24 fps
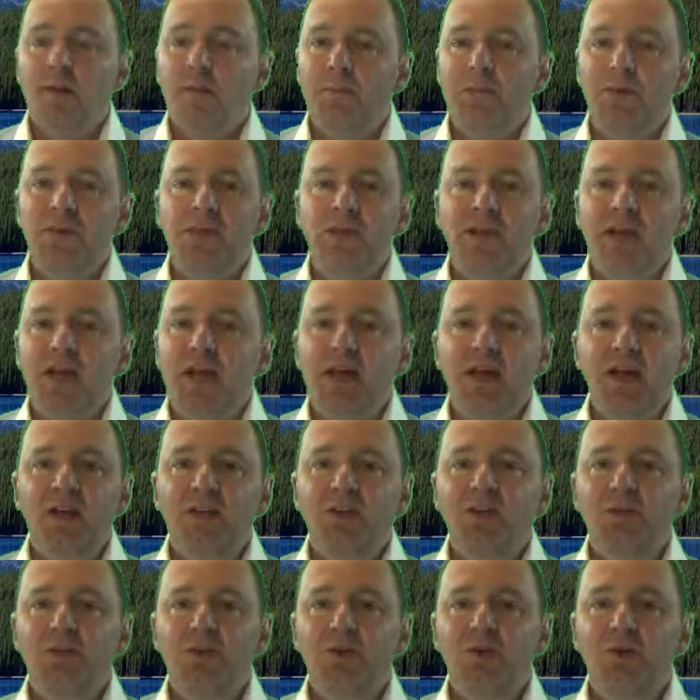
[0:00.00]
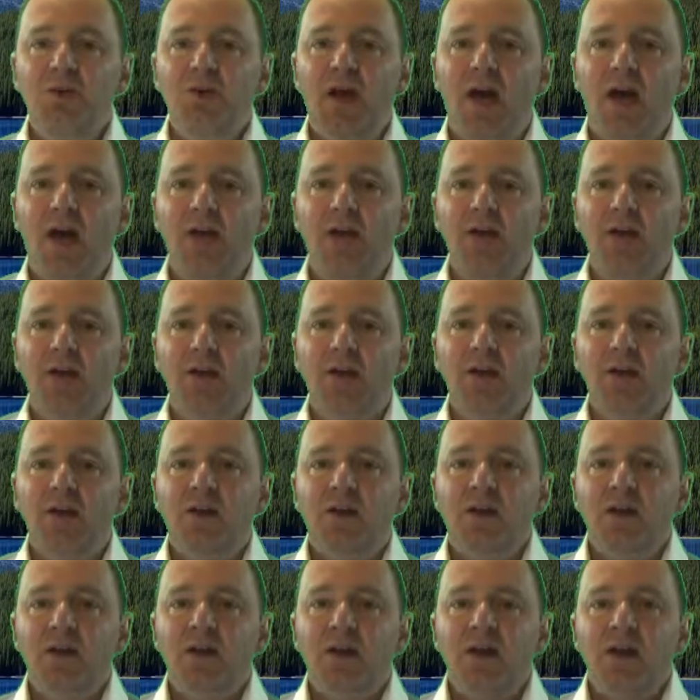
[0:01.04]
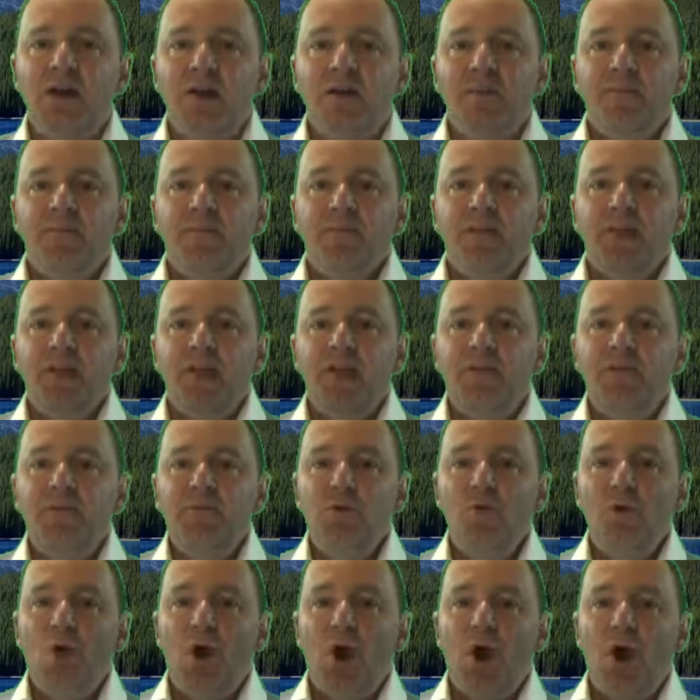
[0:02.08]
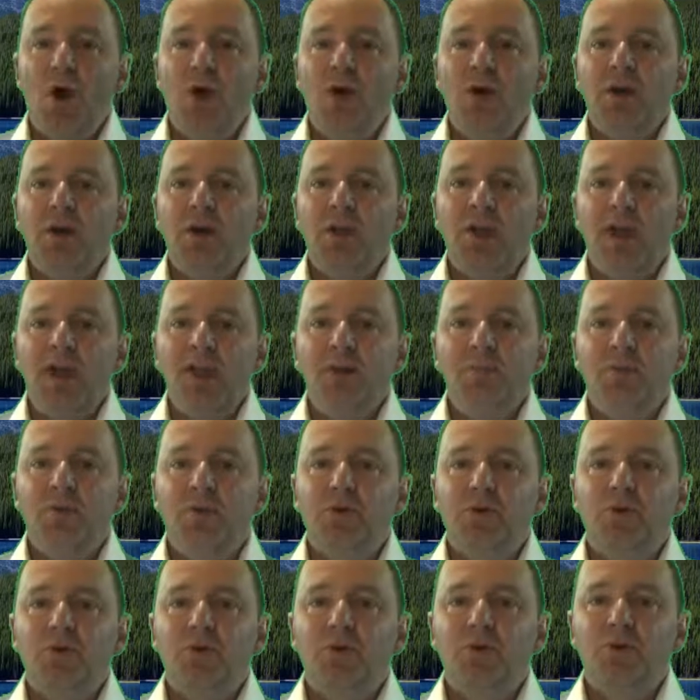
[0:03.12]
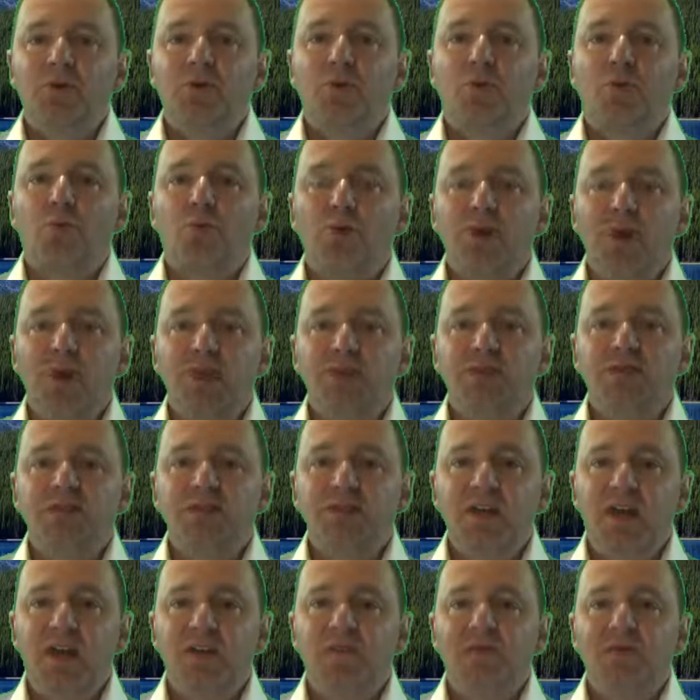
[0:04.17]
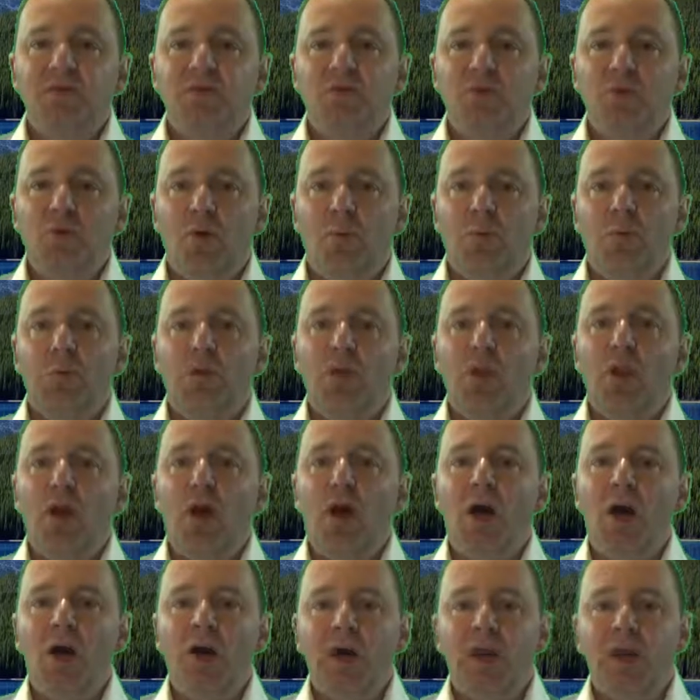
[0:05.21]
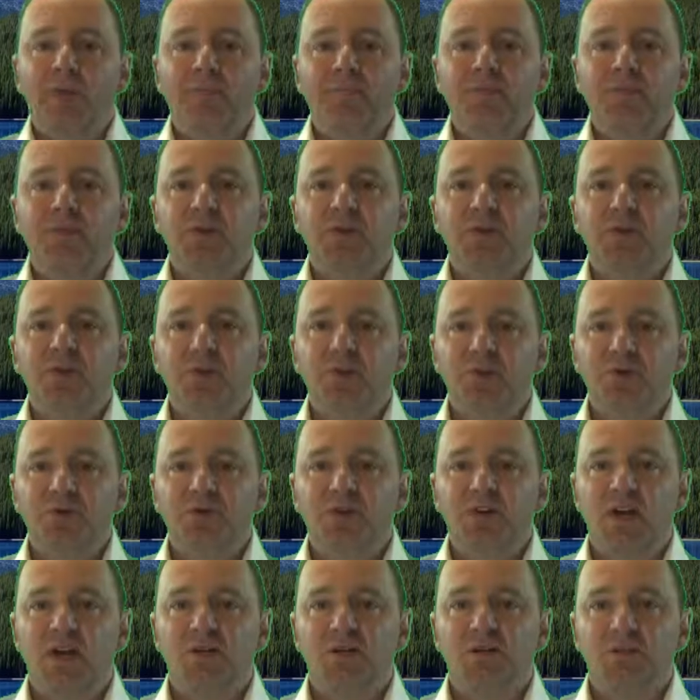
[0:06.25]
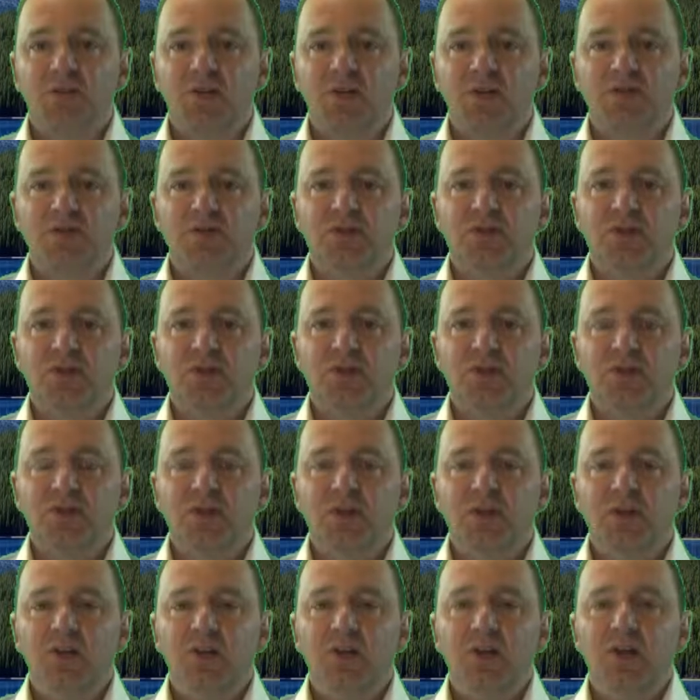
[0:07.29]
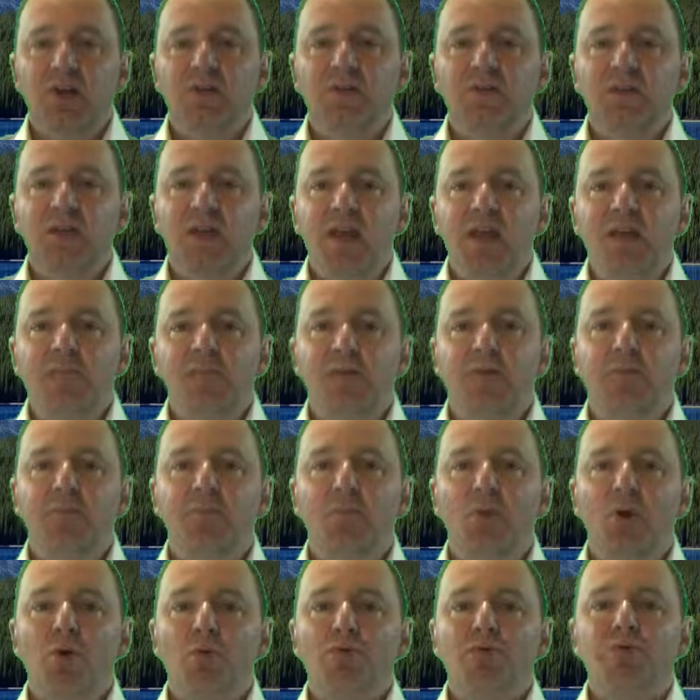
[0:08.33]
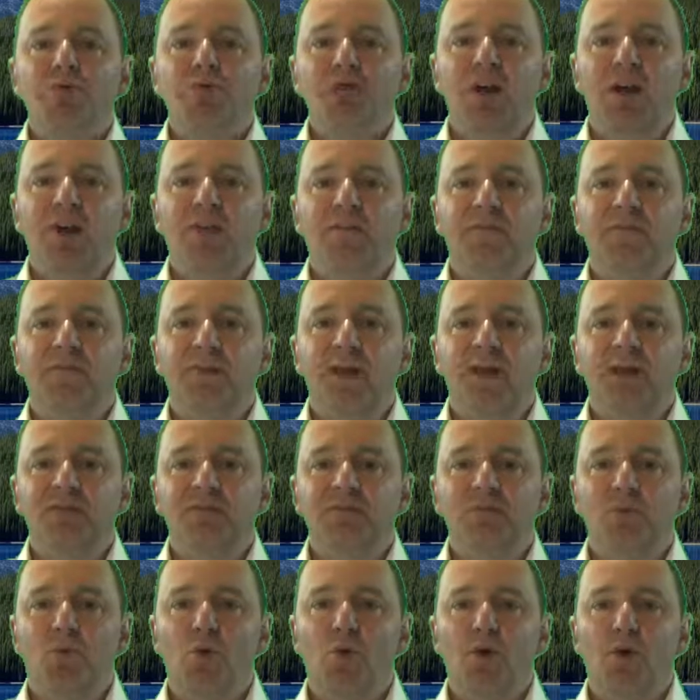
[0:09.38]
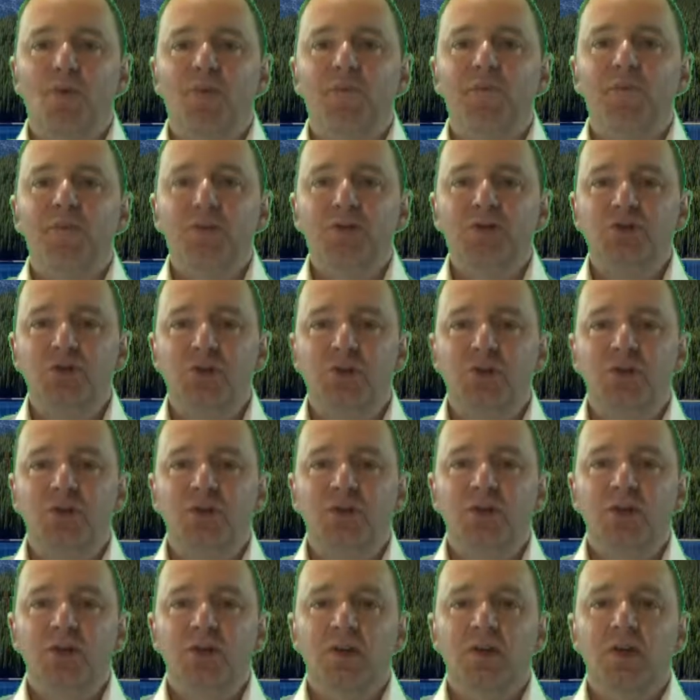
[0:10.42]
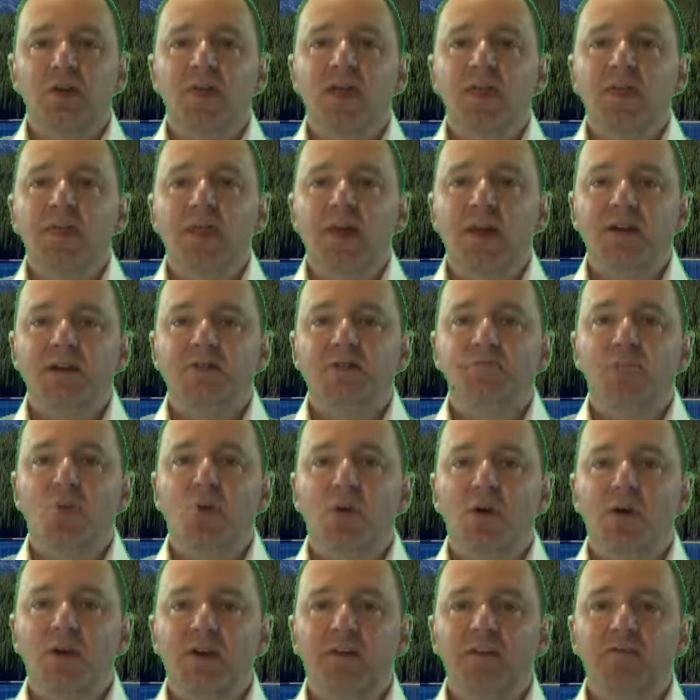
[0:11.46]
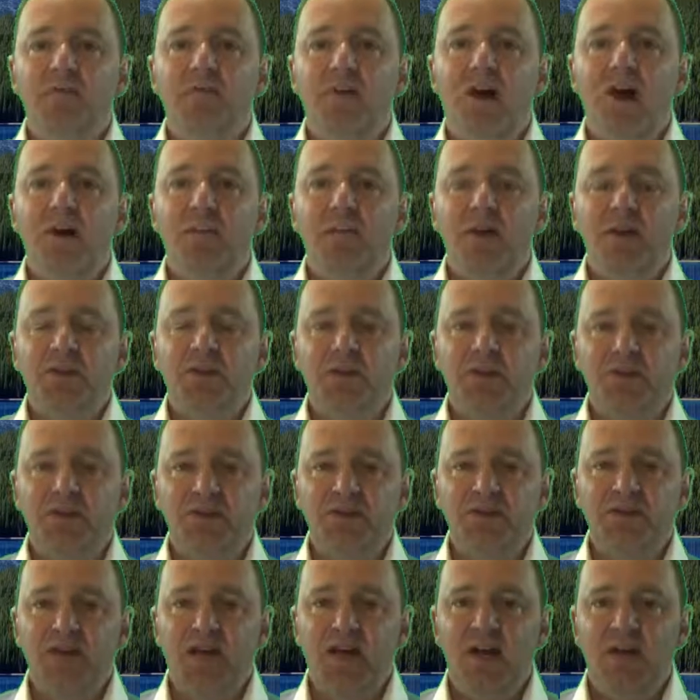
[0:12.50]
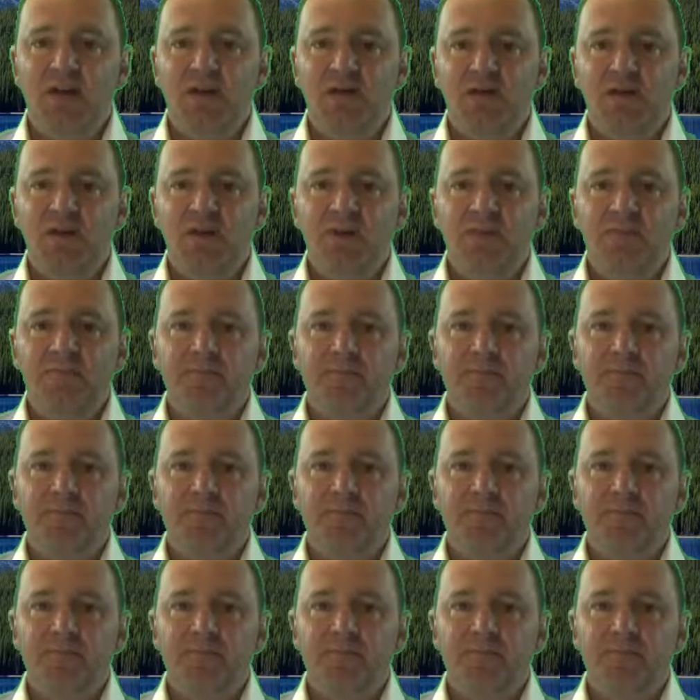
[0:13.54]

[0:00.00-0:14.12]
But you can't do that if you aren't able to create stuff to apply to those countries. If you can't promote stuff that is more efficient, that is more environmentally sound.